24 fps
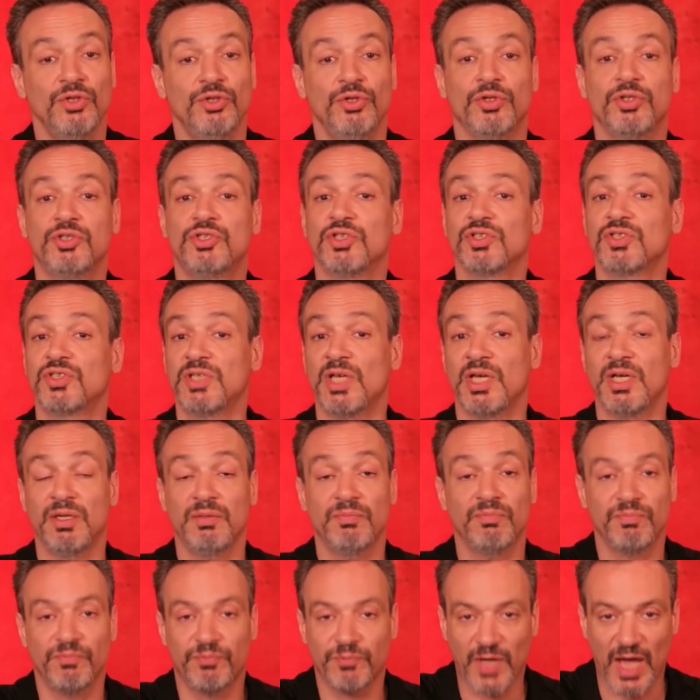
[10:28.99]
You could just
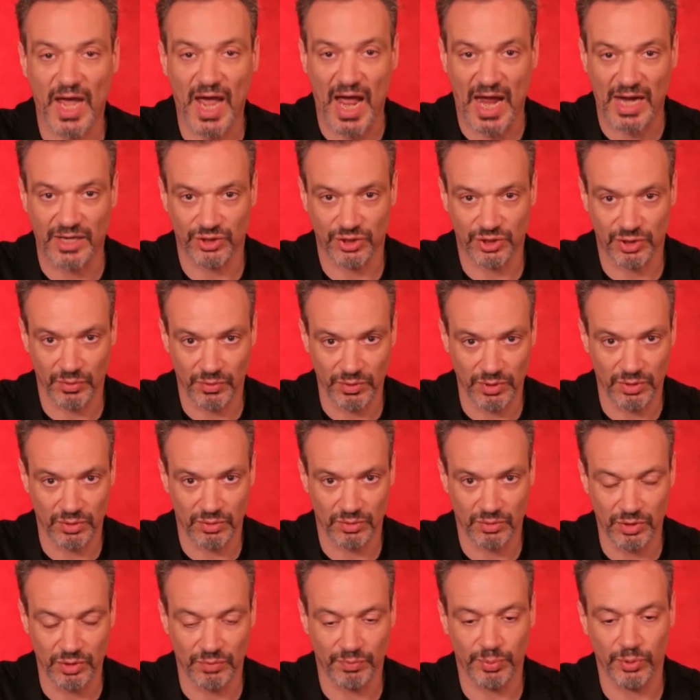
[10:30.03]
say cache, so
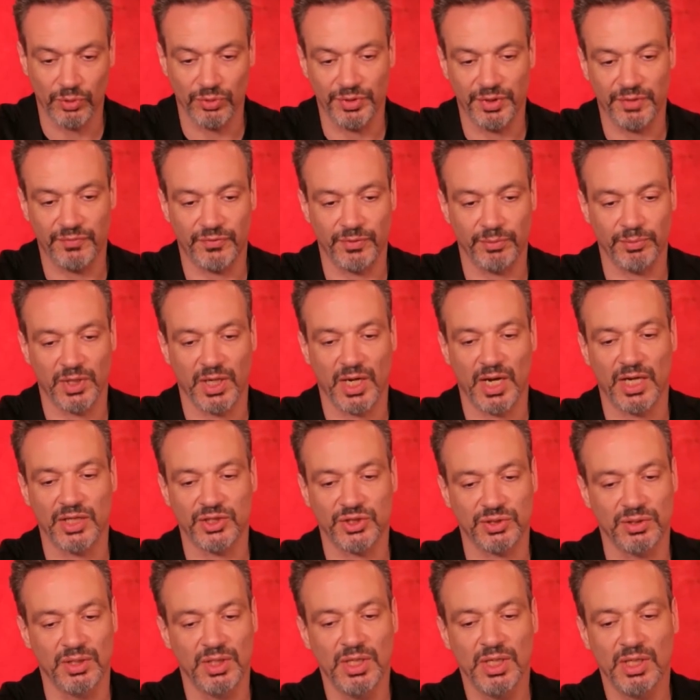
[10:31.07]
you, are pulling it from
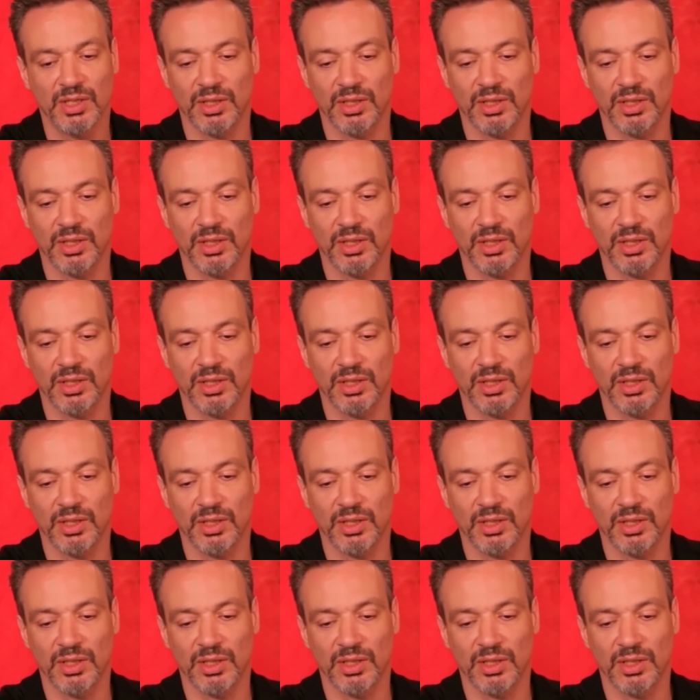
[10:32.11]
cache.